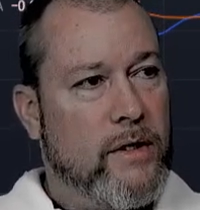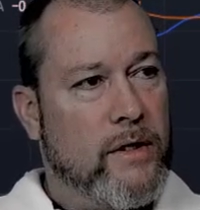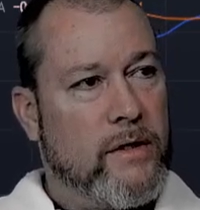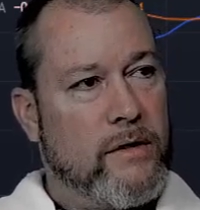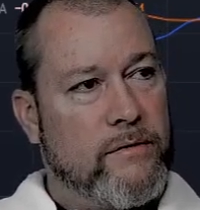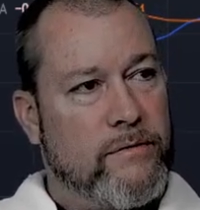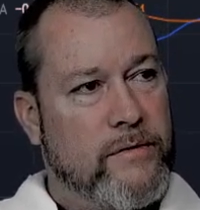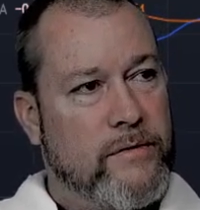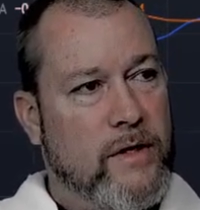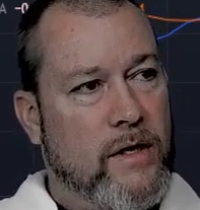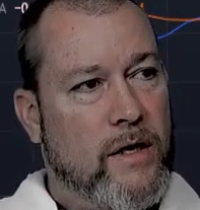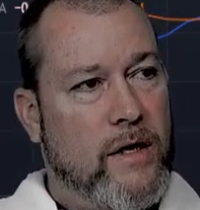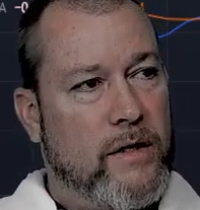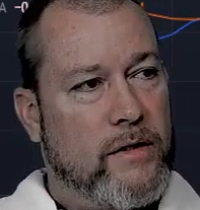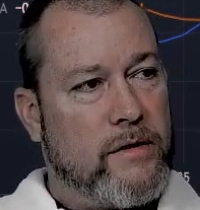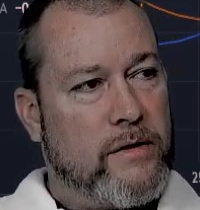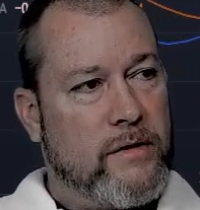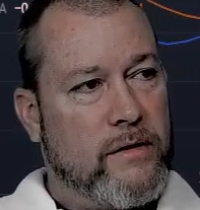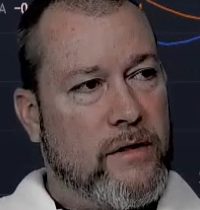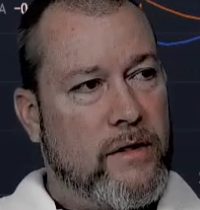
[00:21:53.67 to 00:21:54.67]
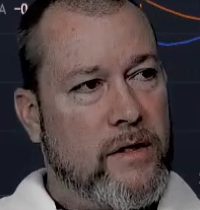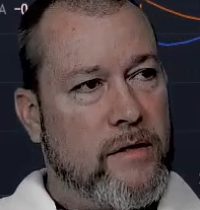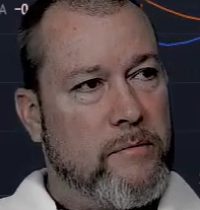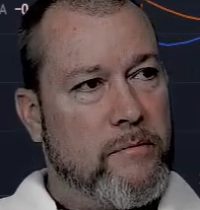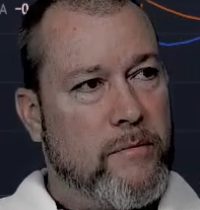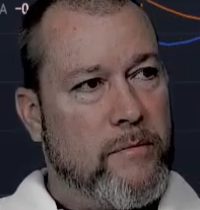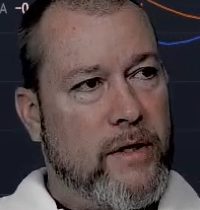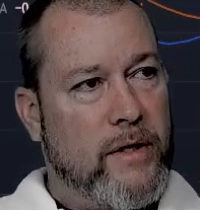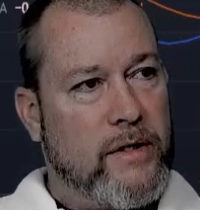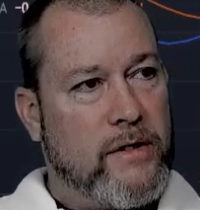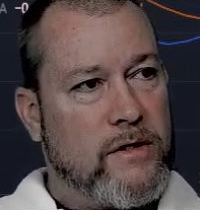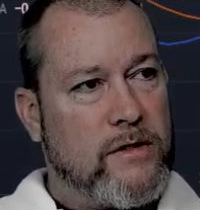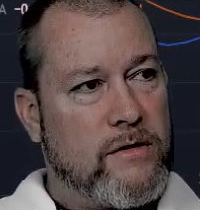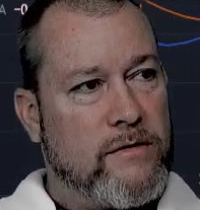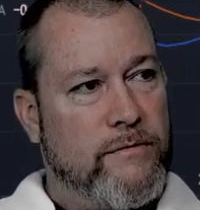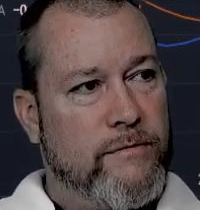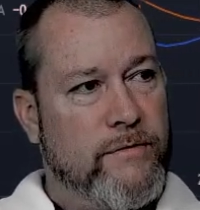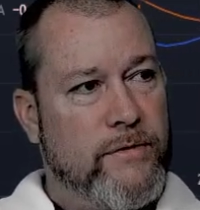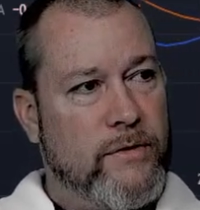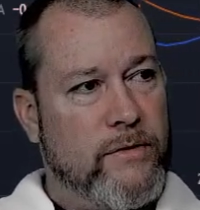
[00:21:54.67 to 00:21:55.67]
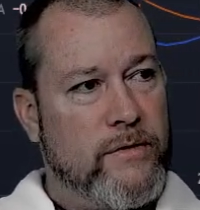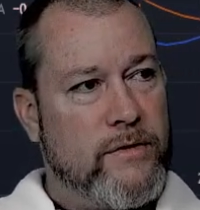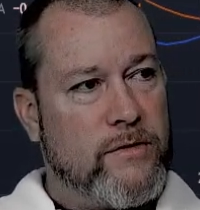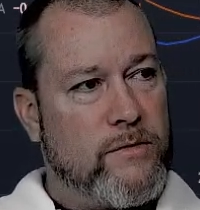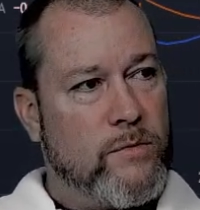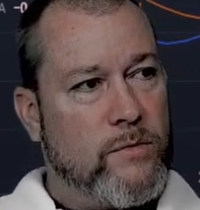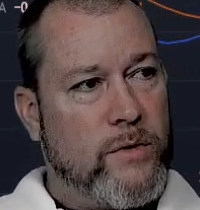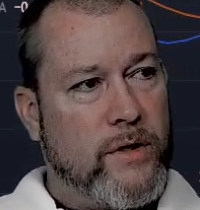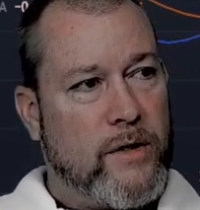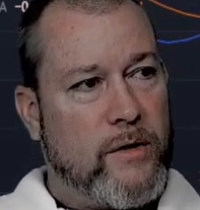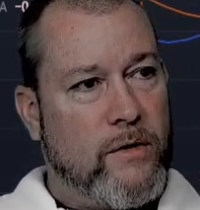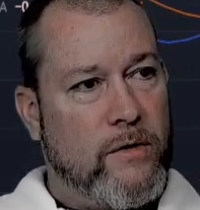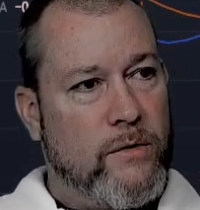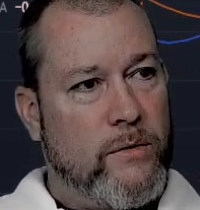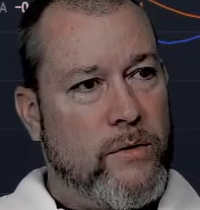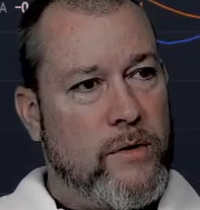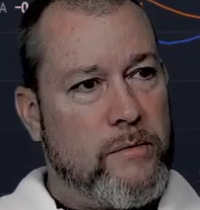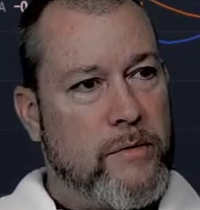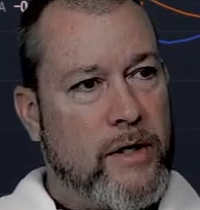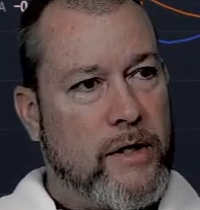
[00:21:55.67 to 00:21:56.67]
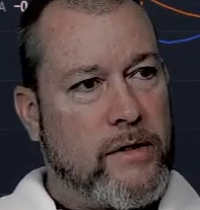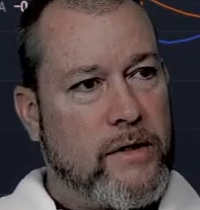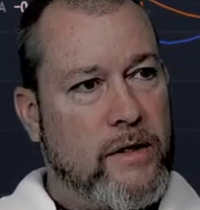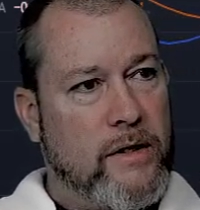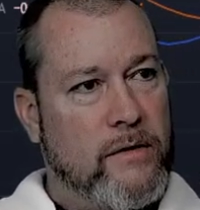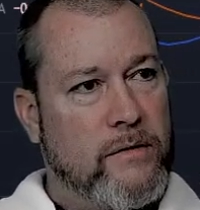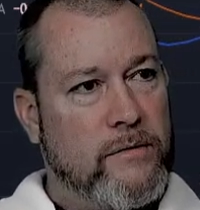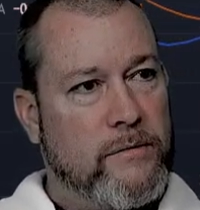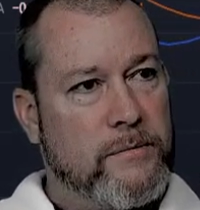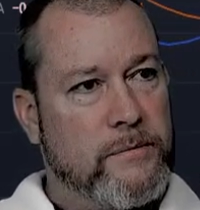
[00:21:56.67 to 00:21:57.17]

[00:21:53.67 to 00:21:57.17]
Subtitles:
If not, then it might just fill this wick all the way back down.